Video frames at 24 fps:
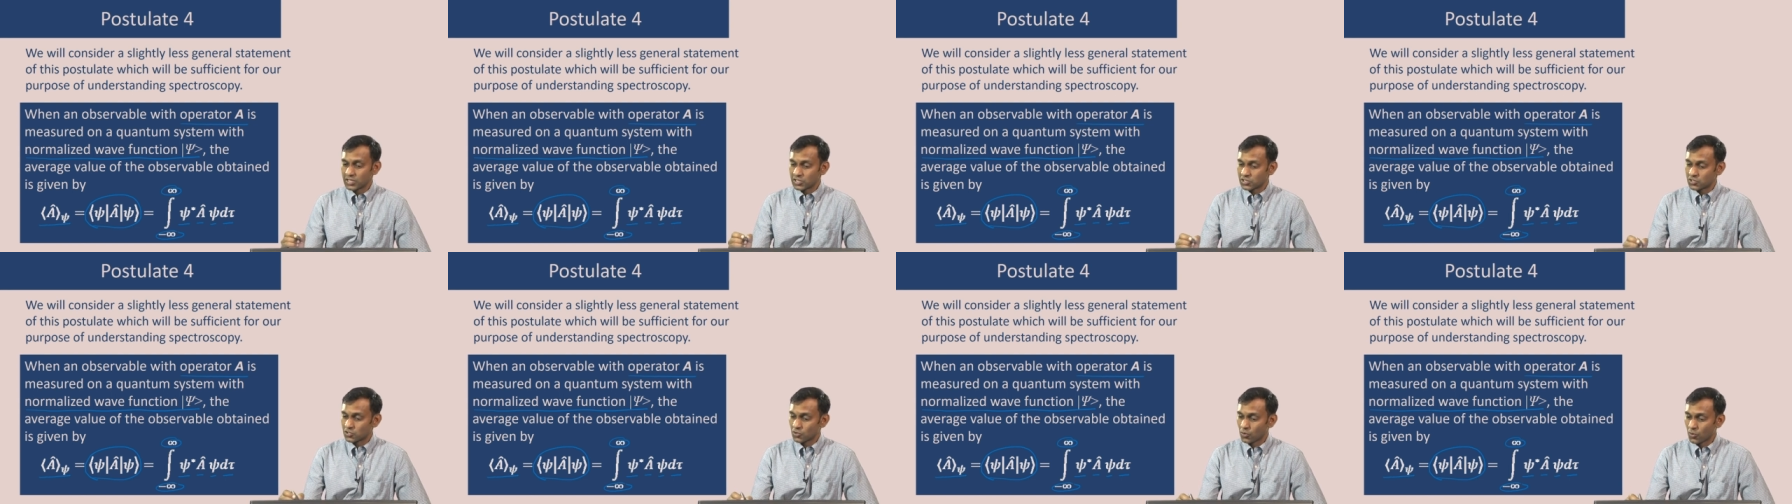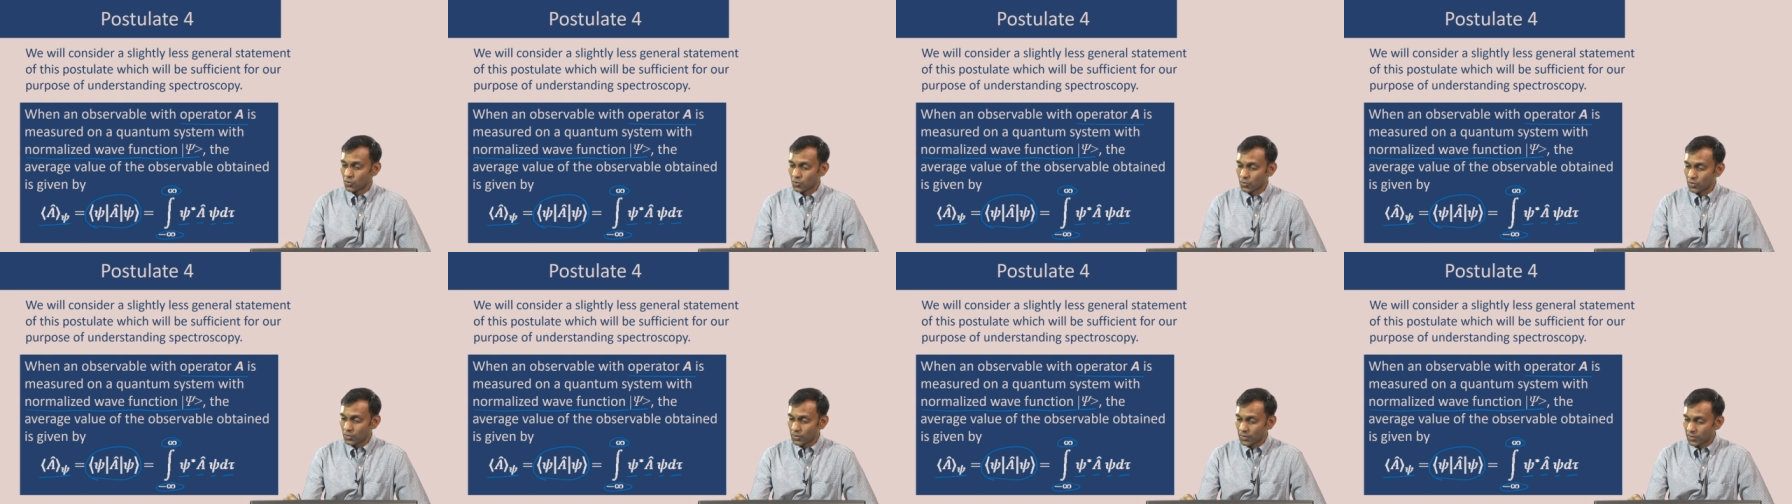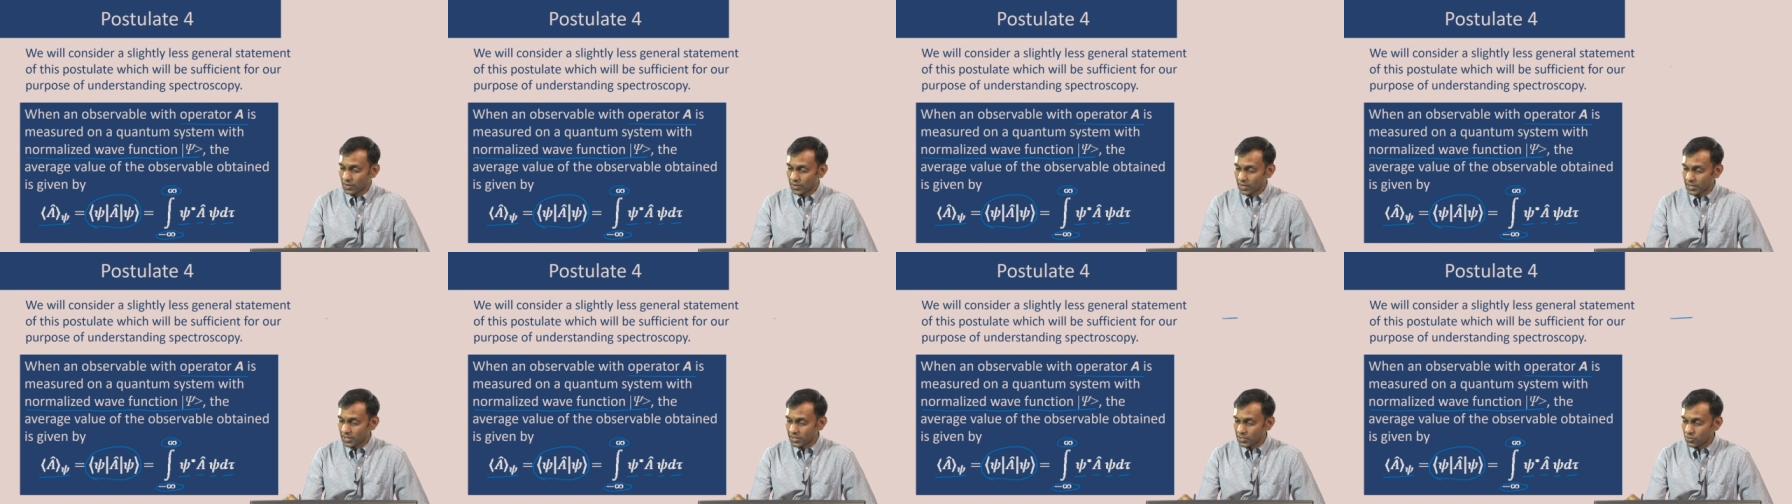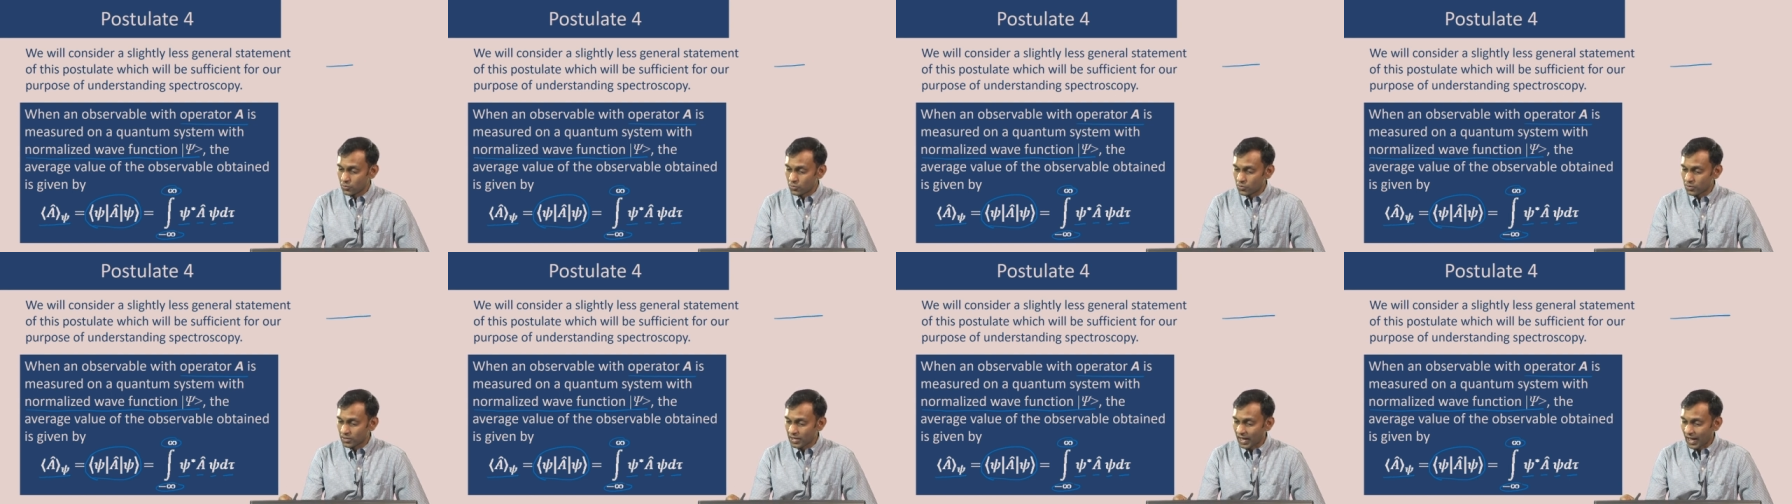So,
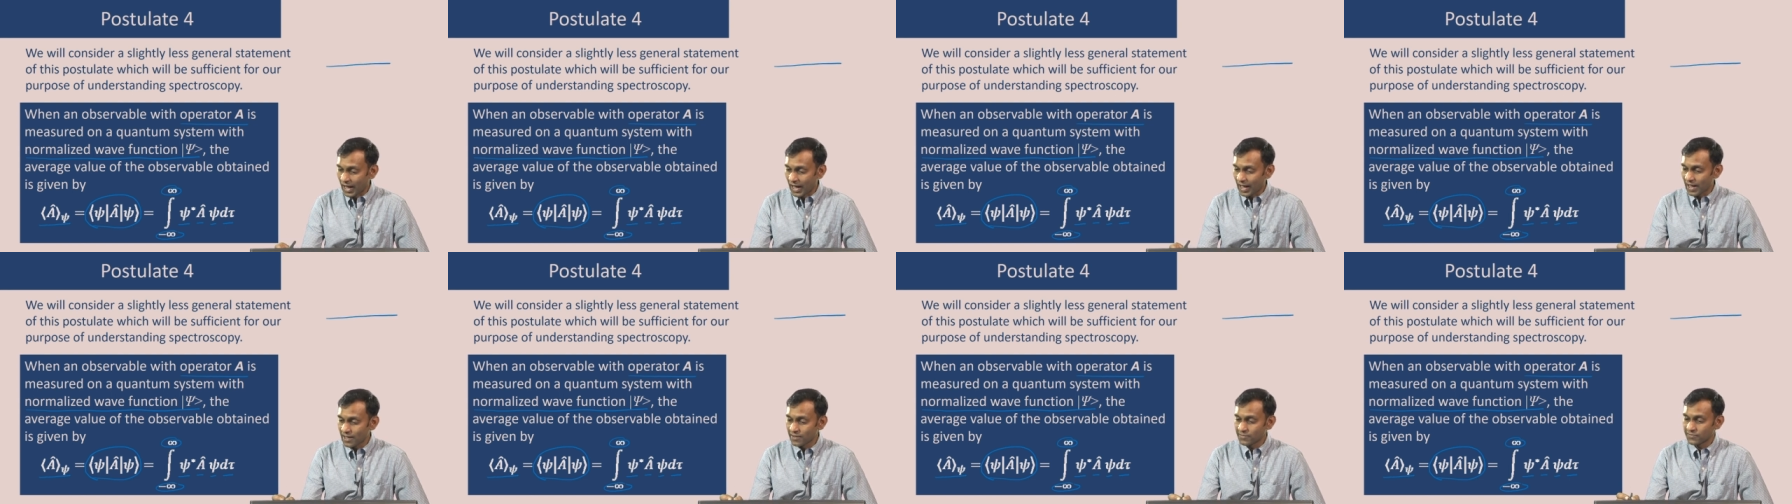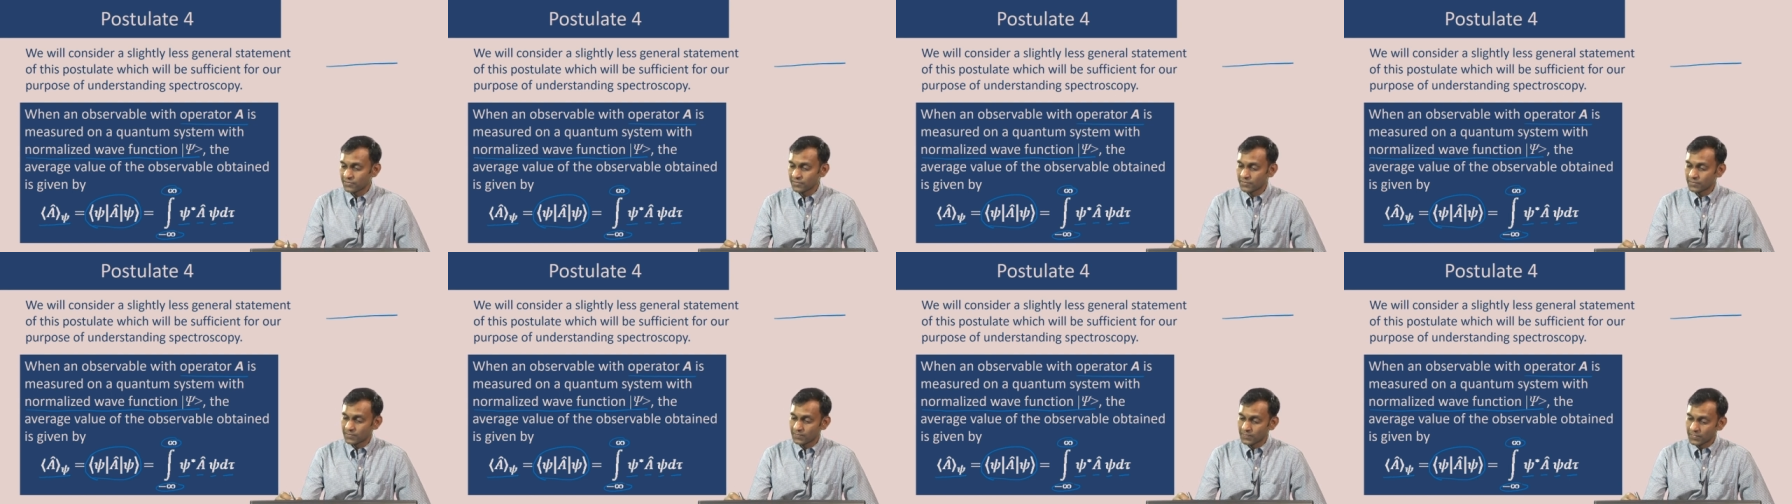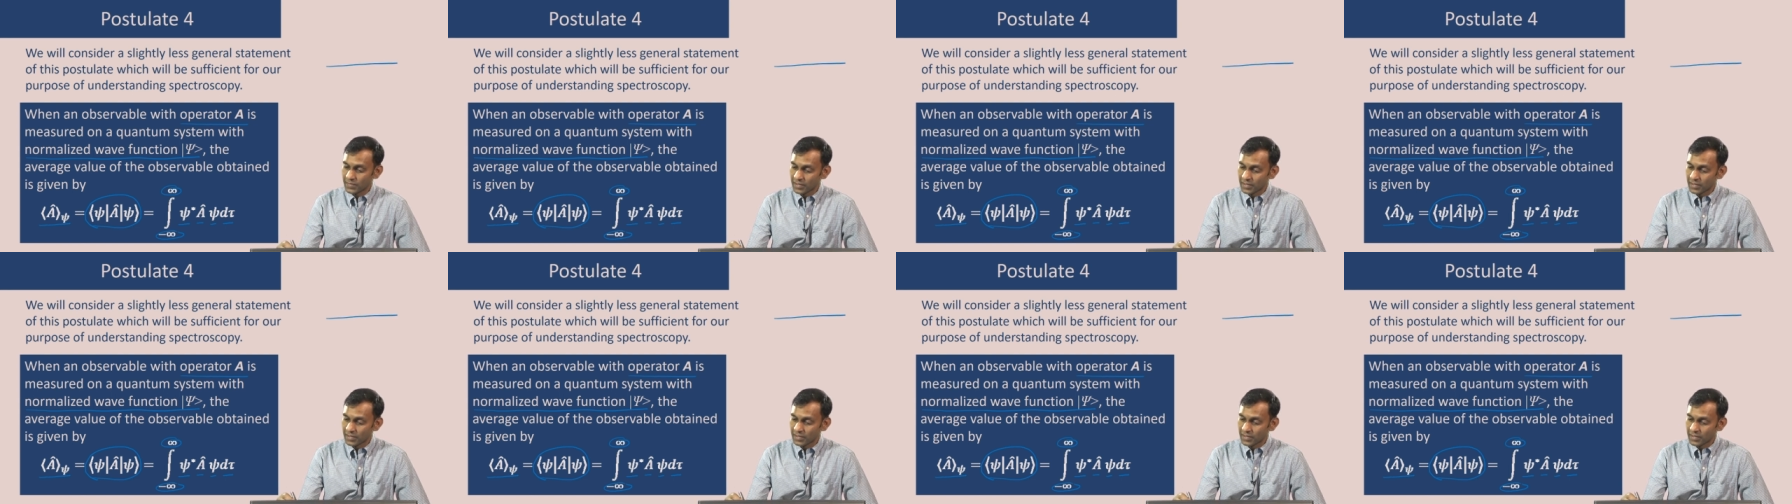you could have